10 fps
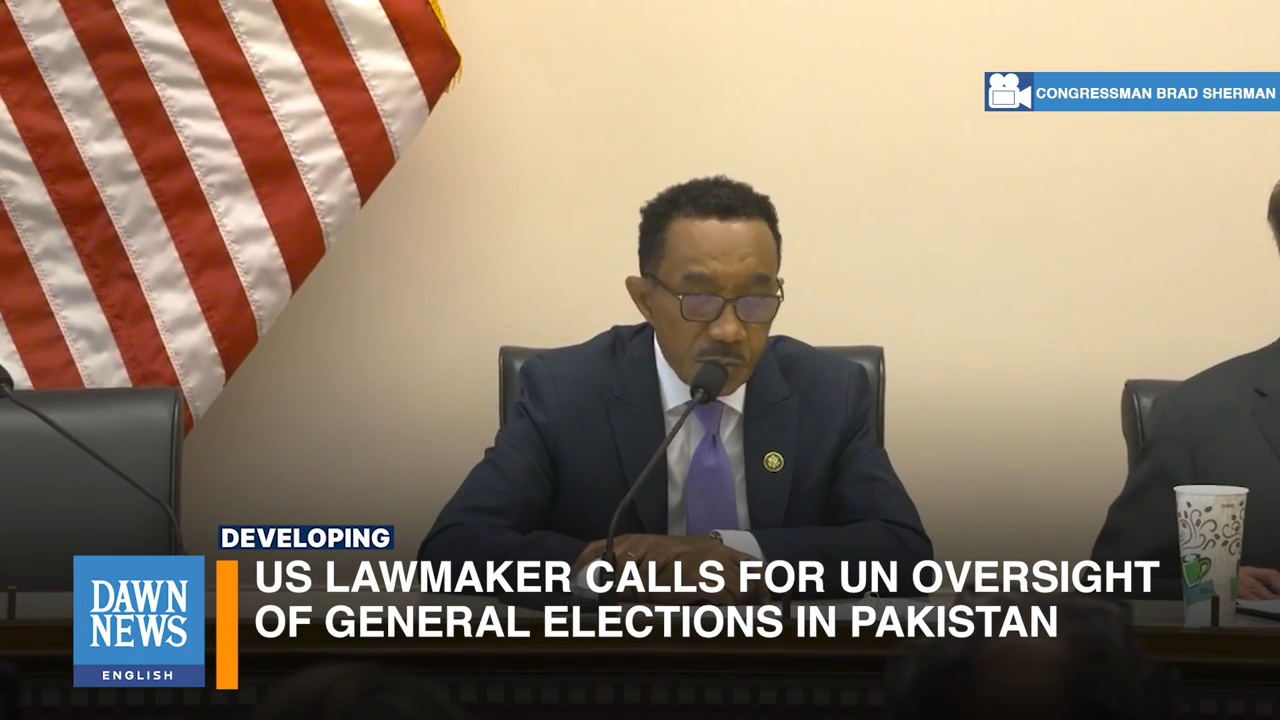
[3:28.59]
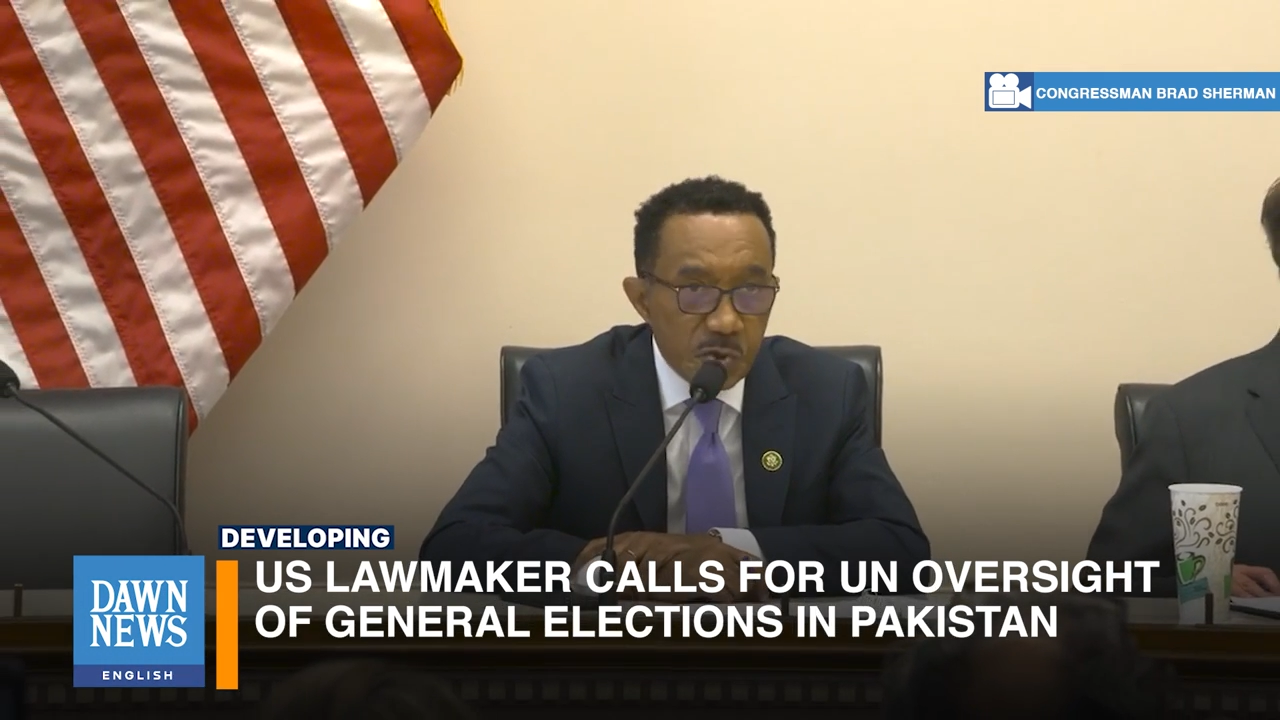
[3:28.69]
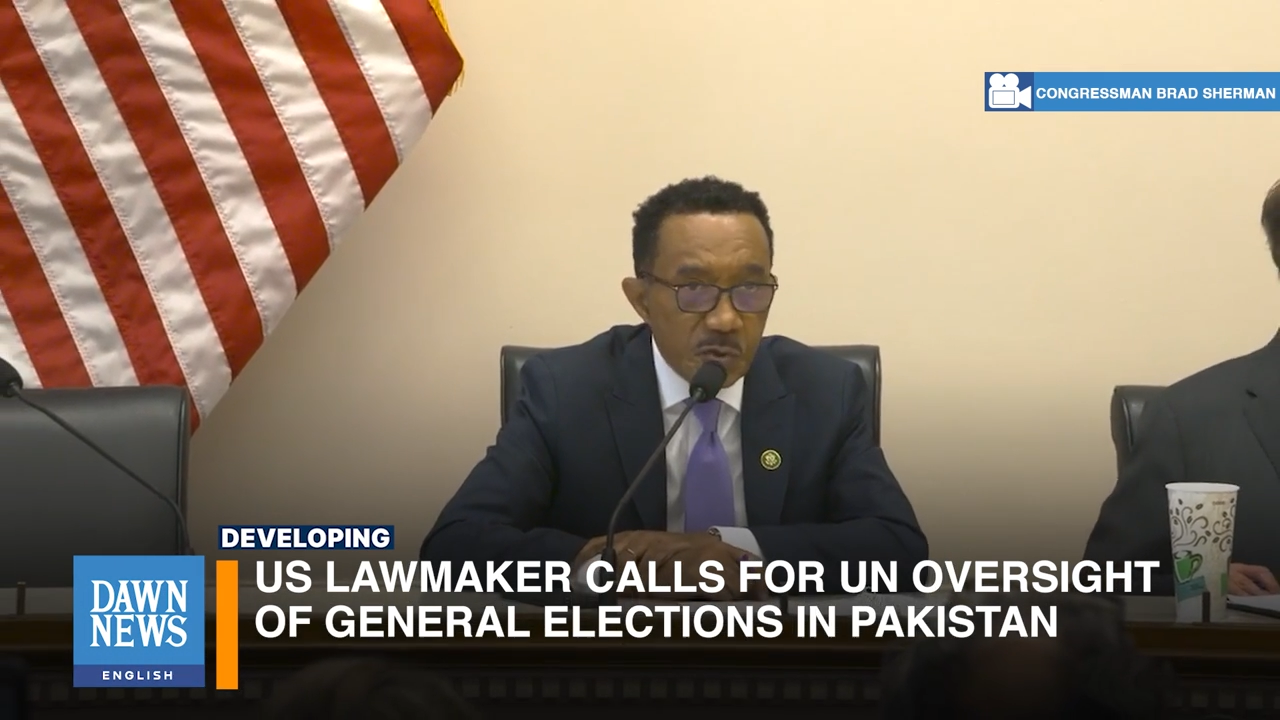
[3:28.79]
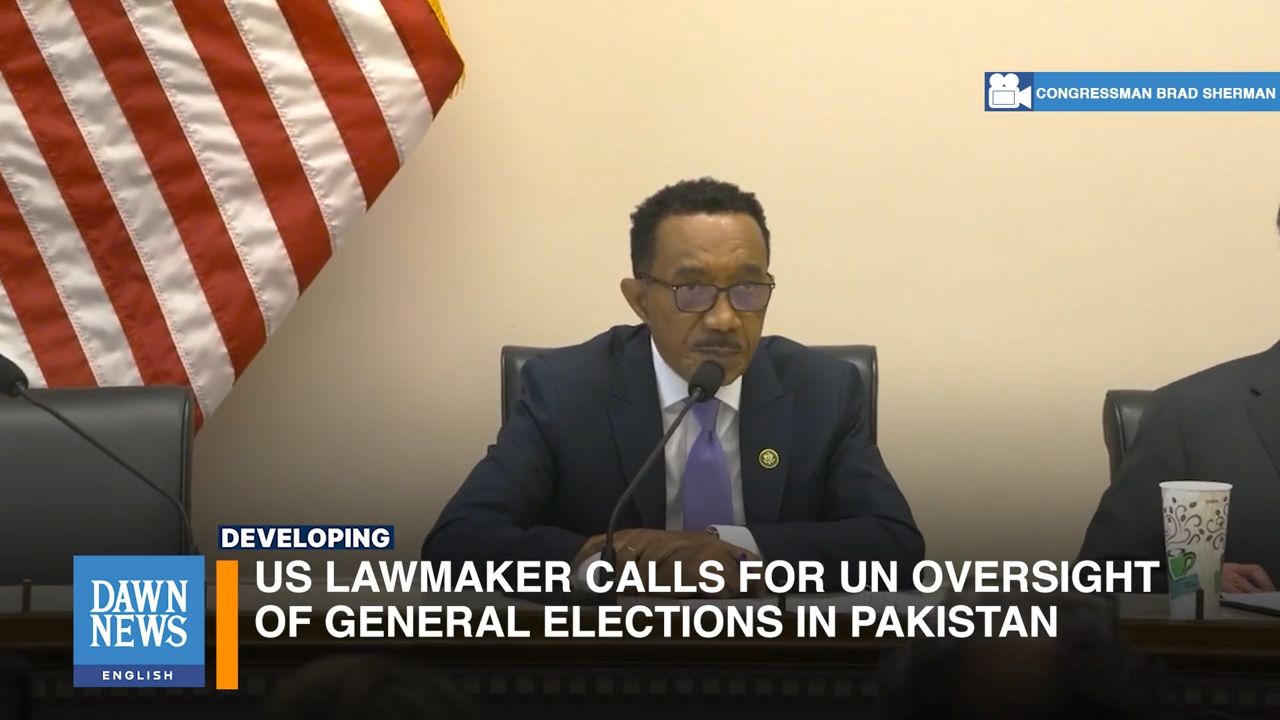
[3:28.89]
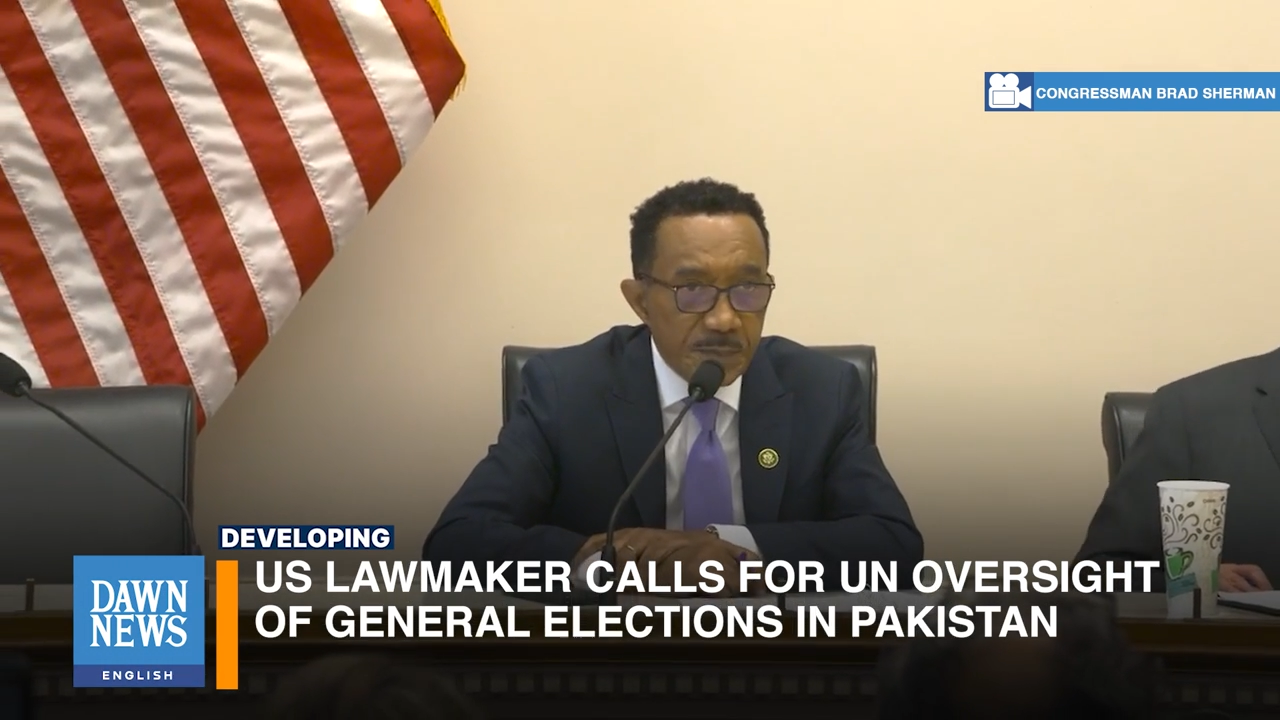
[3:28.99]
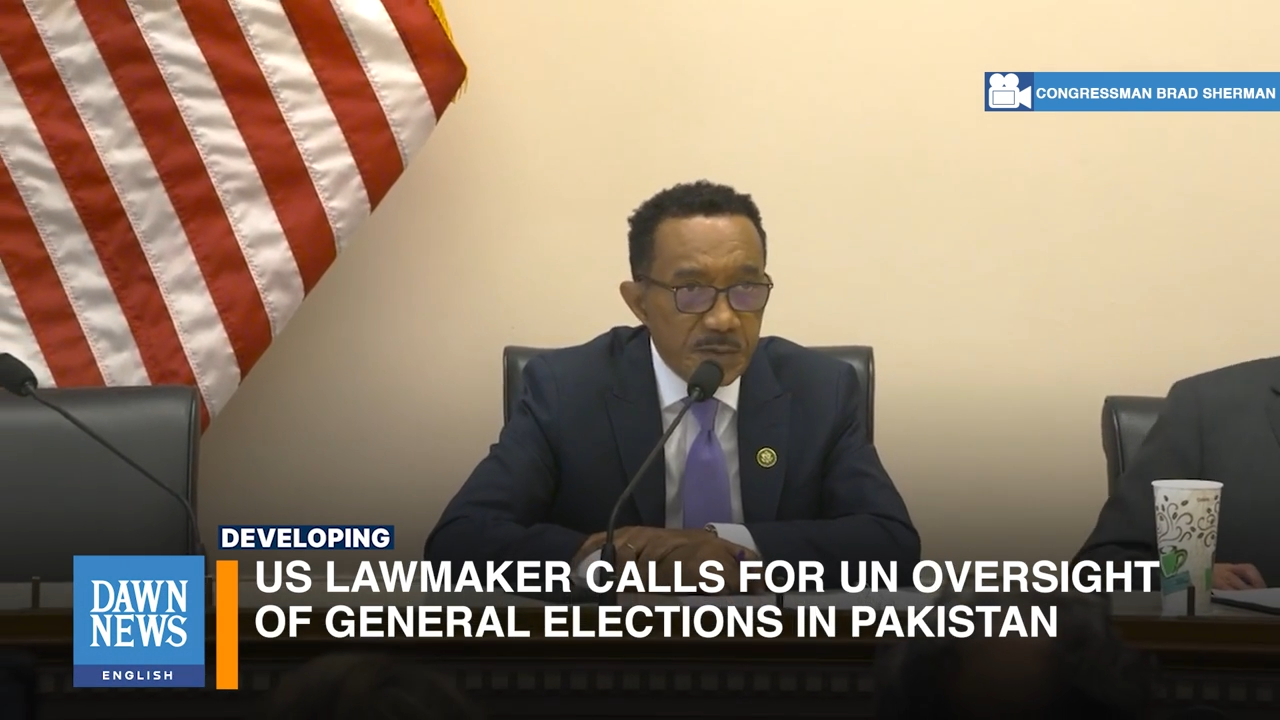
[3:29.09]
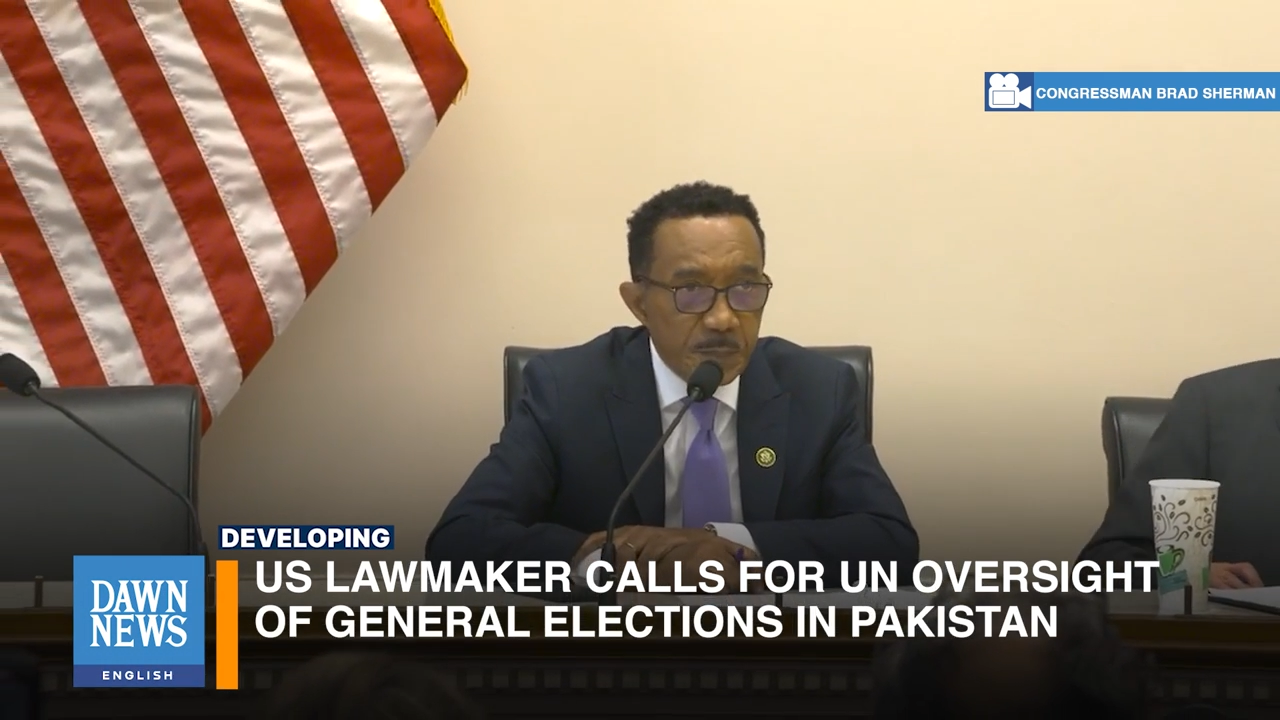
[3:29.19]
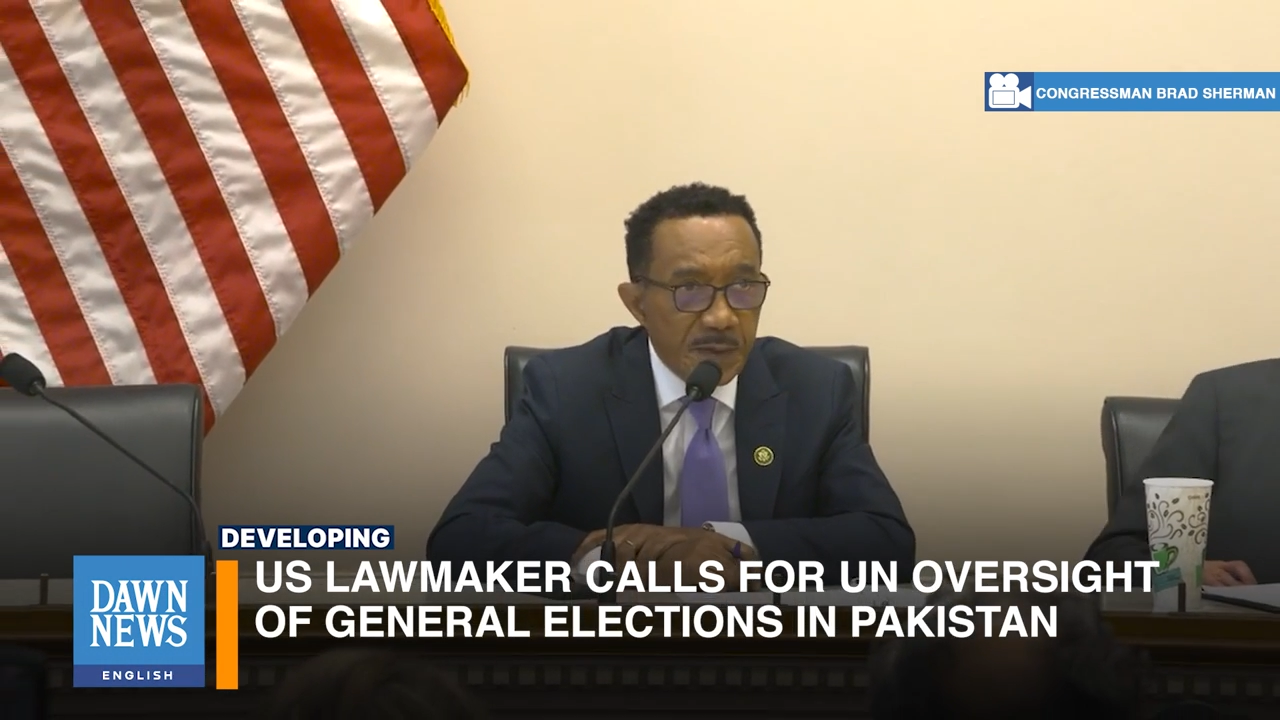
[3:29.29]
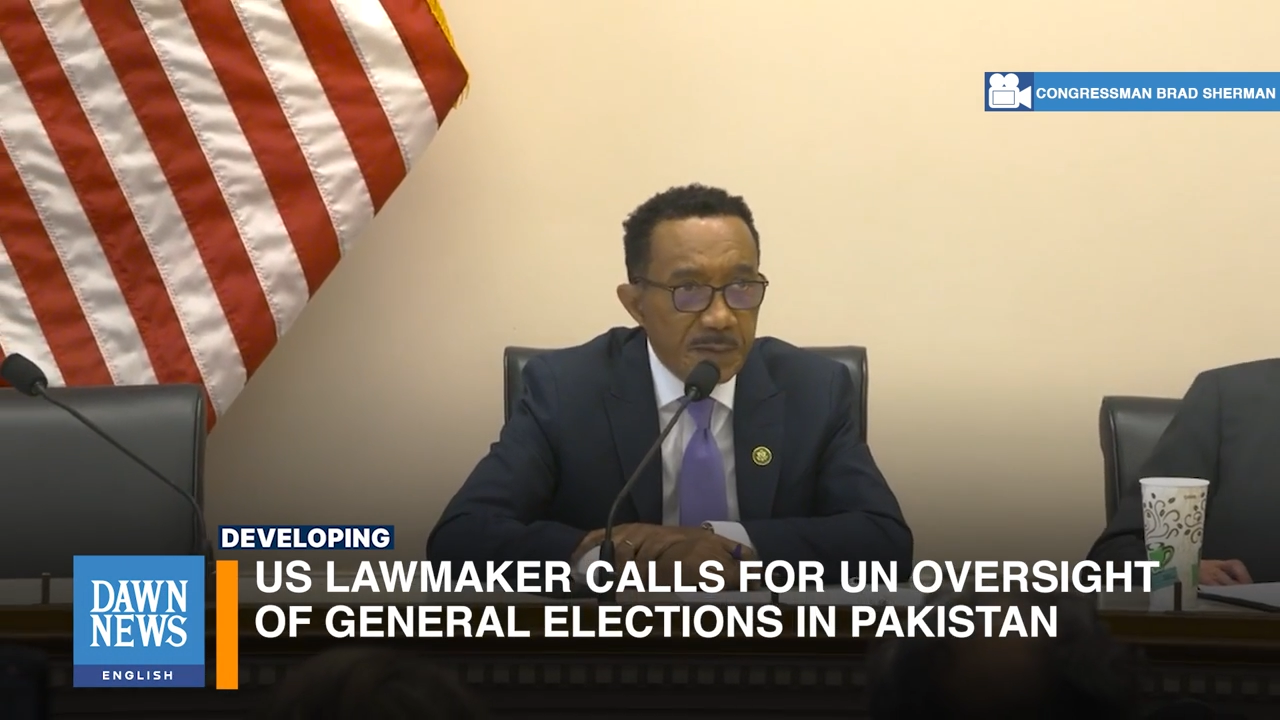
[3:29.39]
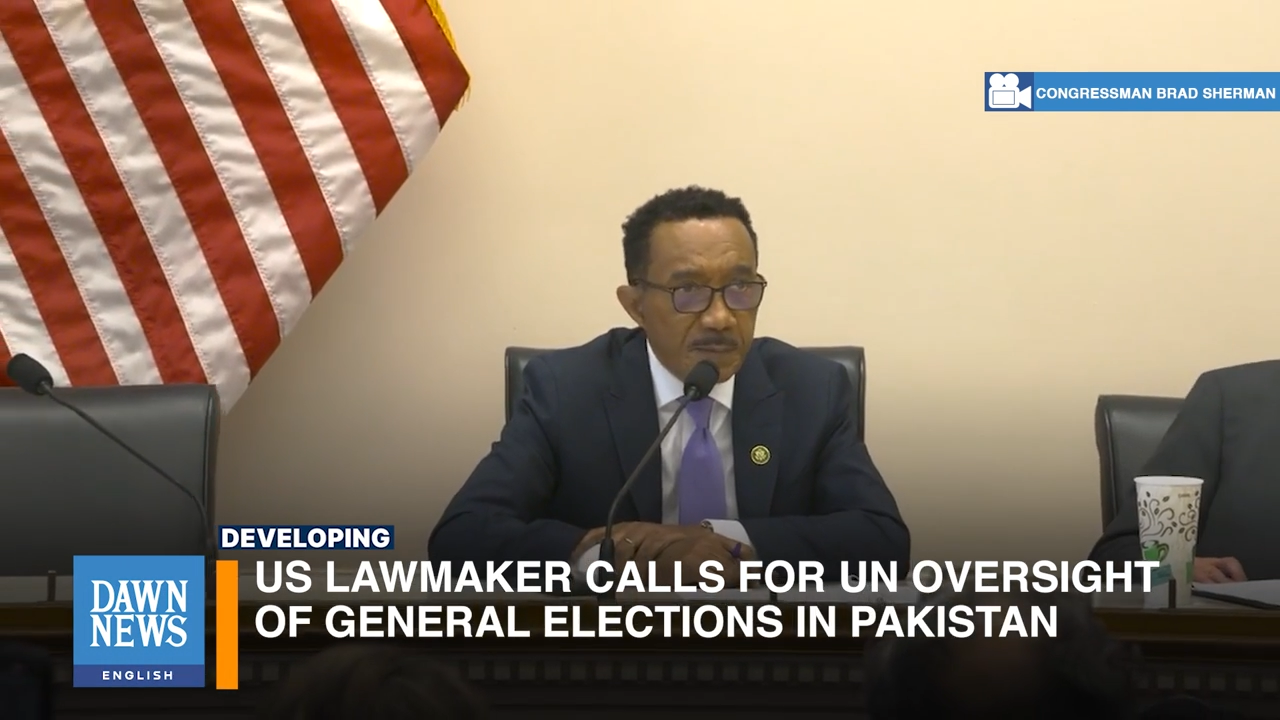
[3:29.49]
should be
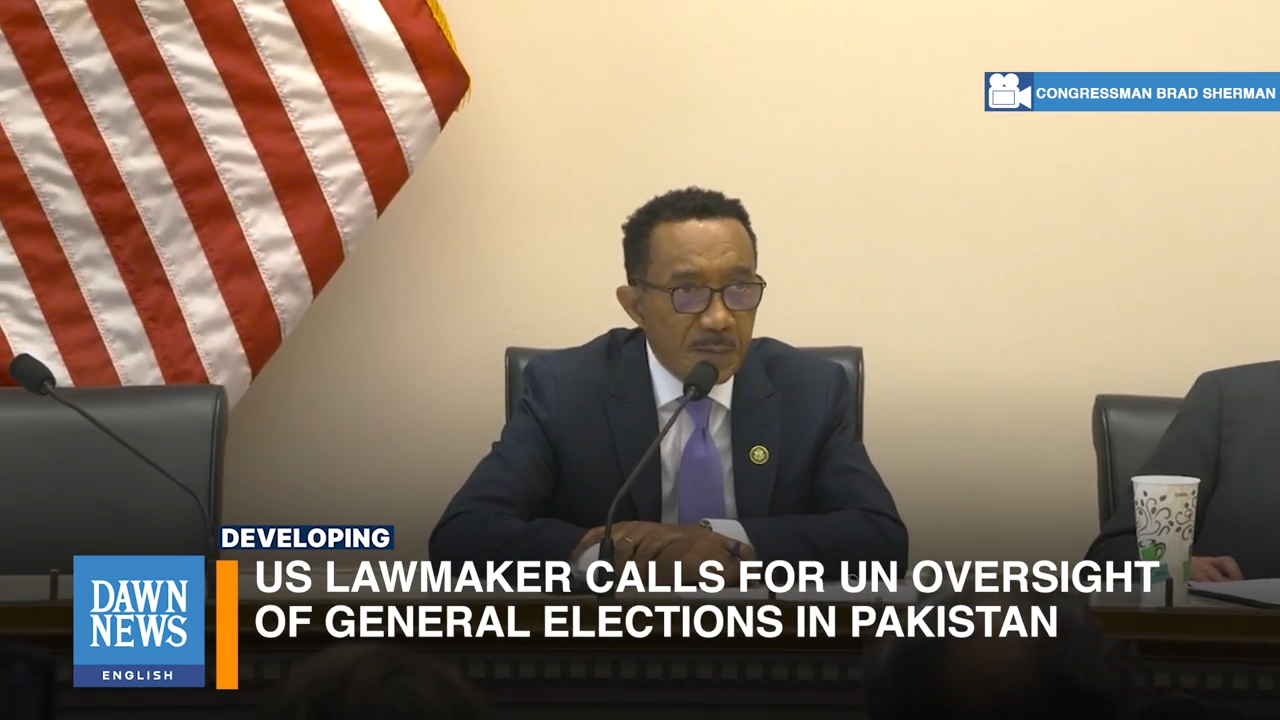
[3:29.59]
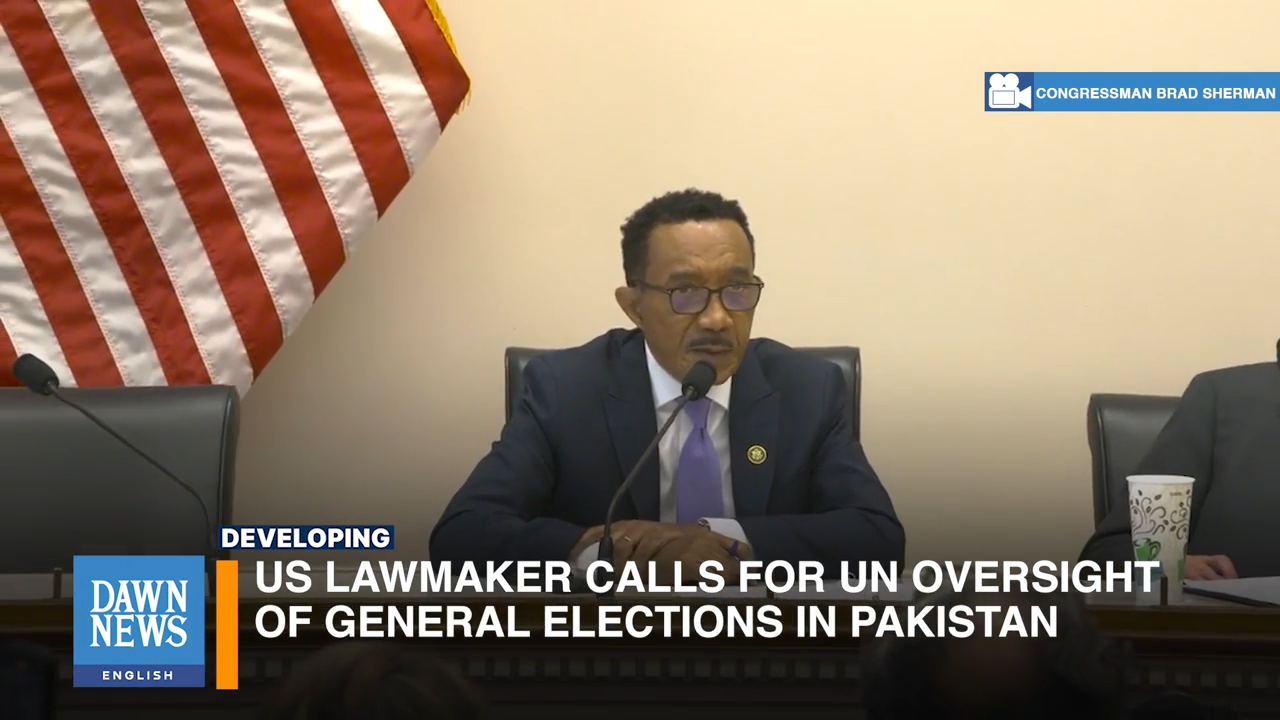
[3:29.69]
spent.